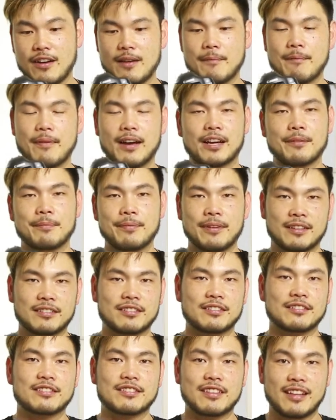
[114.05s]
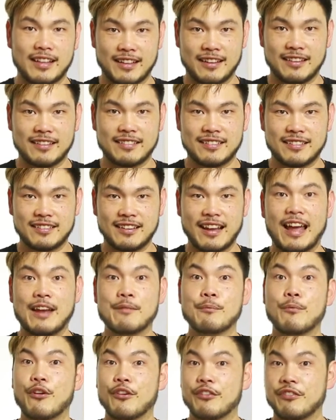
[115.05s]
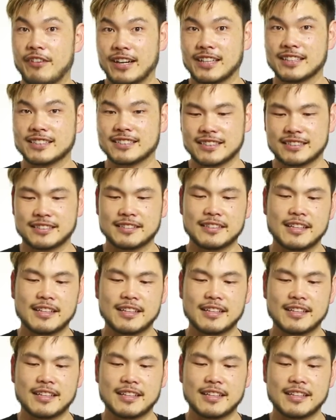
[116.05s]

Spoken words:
megapixels than this and more function.